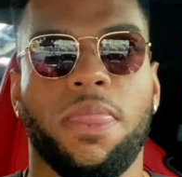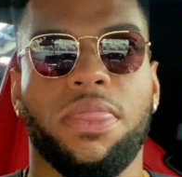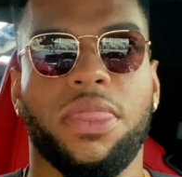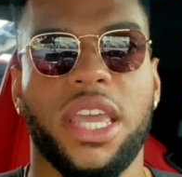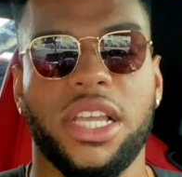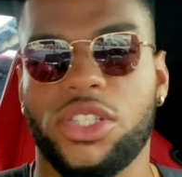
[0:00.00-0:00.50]

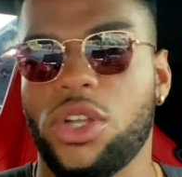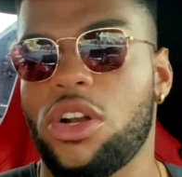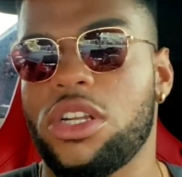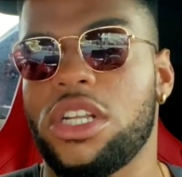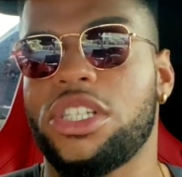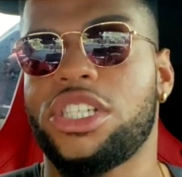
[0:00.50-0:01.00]
things started
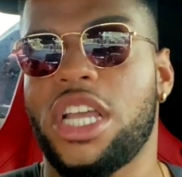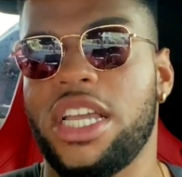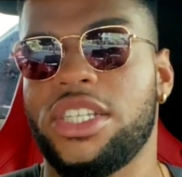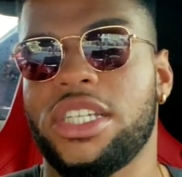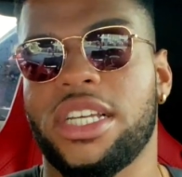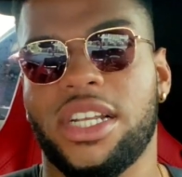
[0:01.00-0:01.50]
to
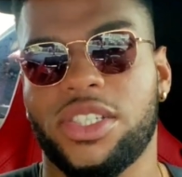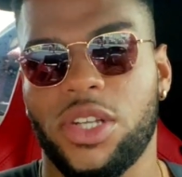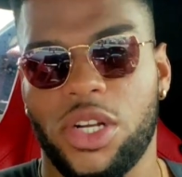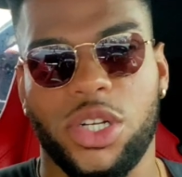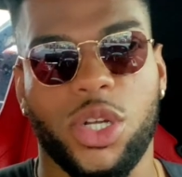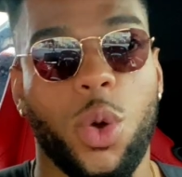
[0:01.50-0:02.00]
changing, and I
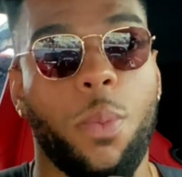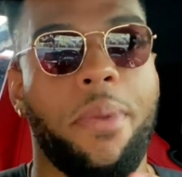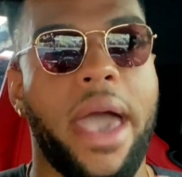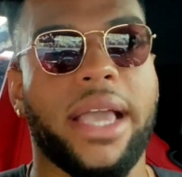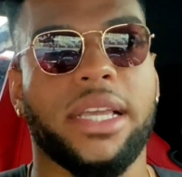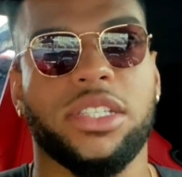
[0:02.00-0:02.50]
started to go
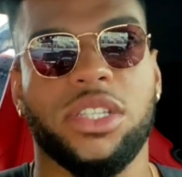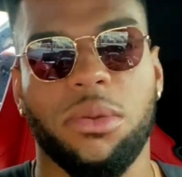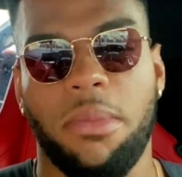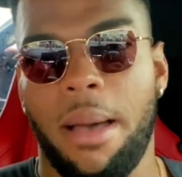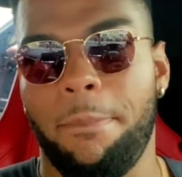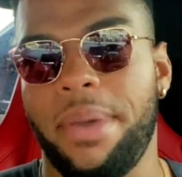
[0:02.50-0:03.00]
back into
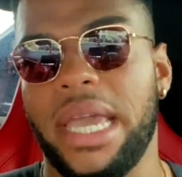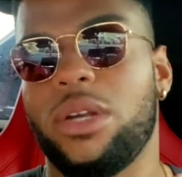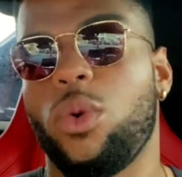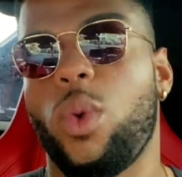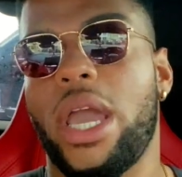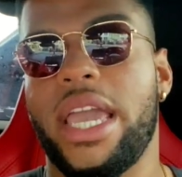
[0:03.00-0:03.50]
my beta
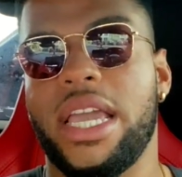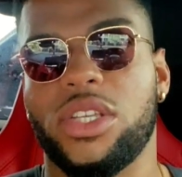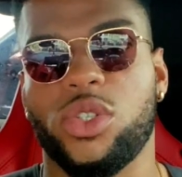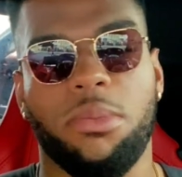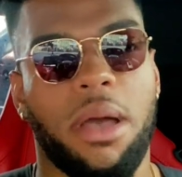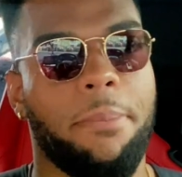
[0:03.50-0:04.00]
ways
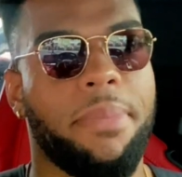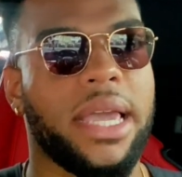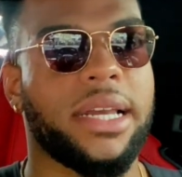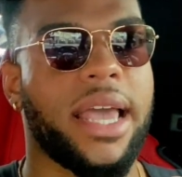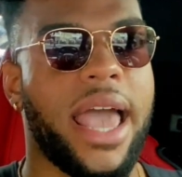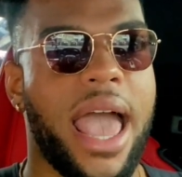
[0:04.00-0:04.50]
or my
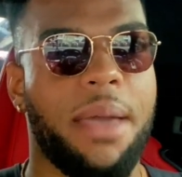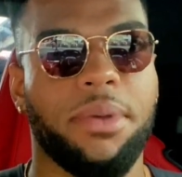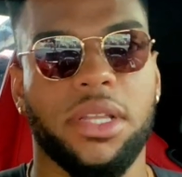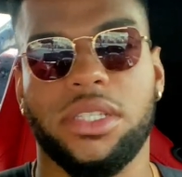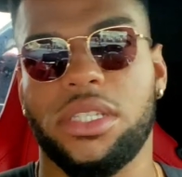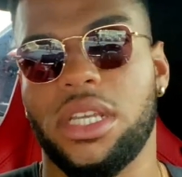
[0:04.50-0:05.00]
beta
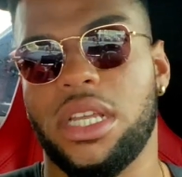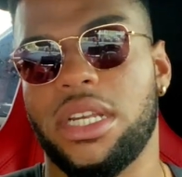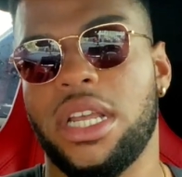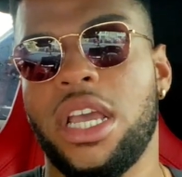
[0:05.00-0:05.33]
habits, and